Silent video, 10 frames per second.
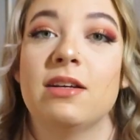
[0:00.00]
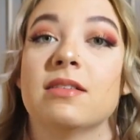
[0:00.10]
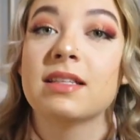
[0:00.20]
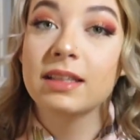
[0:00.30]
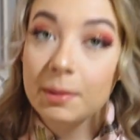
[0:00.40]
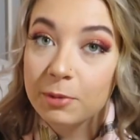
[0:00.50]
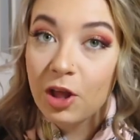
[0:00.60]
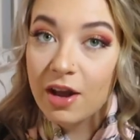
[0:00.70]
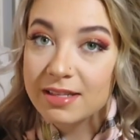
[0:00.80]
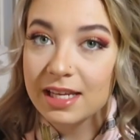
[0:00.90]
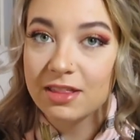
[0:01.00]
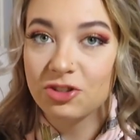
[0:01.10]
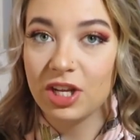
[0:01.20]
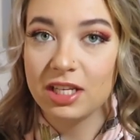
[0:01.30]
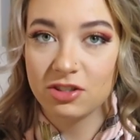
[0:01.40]
Hills lip gloss in the
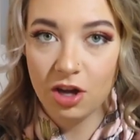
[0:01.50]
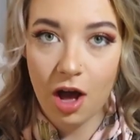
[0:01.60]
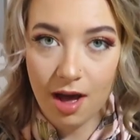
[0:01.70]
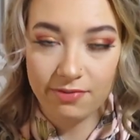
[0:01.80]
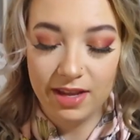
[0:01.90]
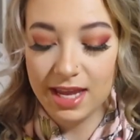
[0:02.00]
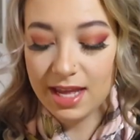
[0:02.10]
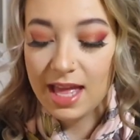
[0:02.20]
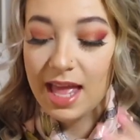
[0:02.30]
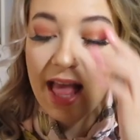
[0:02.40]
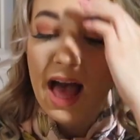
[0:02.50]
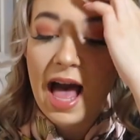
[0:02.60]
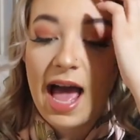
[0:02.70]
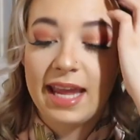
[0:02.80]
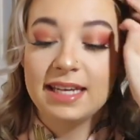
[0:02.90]
shade Toffee.
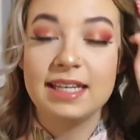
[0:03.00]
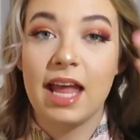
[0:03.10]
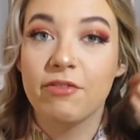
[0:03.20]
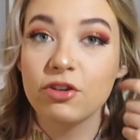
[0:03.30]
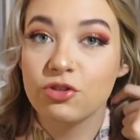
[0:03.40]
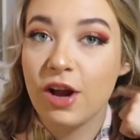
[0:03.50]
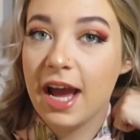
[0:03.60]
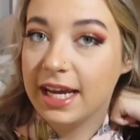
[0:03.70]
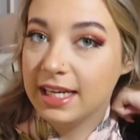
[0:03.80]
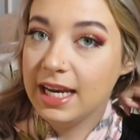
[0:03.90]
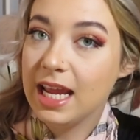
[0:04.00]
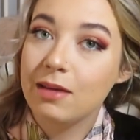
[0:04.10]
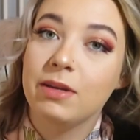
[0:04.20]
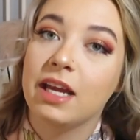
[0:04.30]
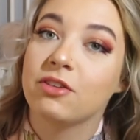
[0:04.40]
I had never tried an
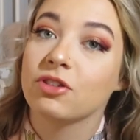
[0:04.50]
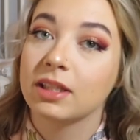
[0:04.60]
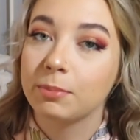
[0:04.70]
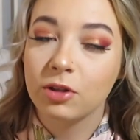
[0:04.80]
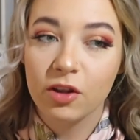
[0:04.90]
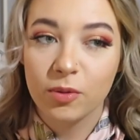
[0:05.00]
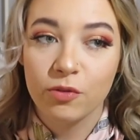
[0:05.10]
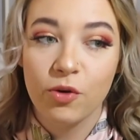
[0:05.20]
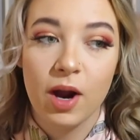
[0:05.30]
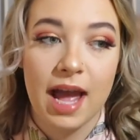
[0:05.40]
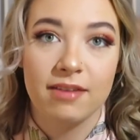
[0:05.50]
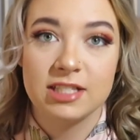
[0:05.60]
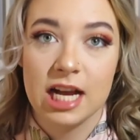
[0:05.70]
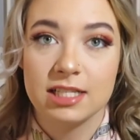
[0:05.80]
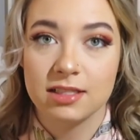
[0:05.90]
ABH lip gloss before. I have
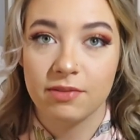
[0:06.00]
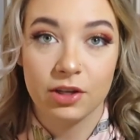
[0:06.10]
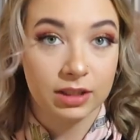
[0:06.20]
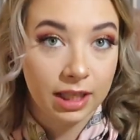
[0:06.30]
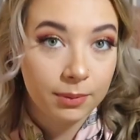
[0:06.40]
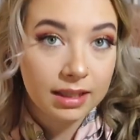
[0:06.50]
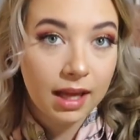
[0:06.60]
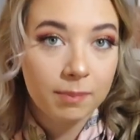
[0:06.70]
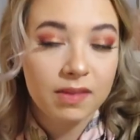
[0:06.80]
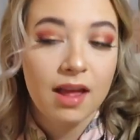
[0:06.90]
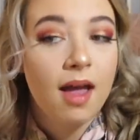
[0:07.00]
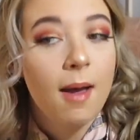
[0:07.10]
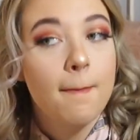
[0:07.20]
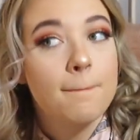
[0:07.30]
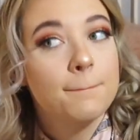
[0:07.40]
tons of their liquid lips,
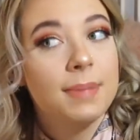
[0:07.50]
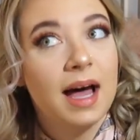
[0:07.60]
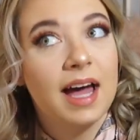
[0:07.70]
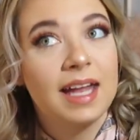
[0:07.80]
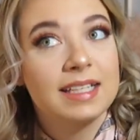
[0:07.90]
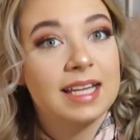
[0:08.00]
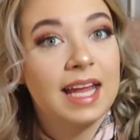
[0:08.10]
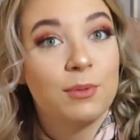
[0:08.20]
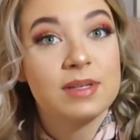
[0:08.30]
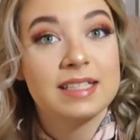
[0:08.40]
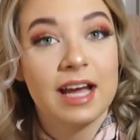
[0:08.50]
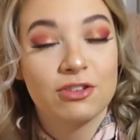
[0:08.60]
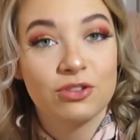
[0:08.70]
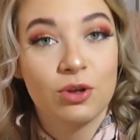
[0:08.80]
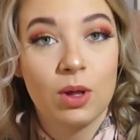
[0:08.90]
but it was
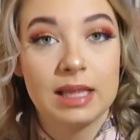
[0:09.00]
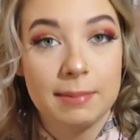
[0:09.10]
National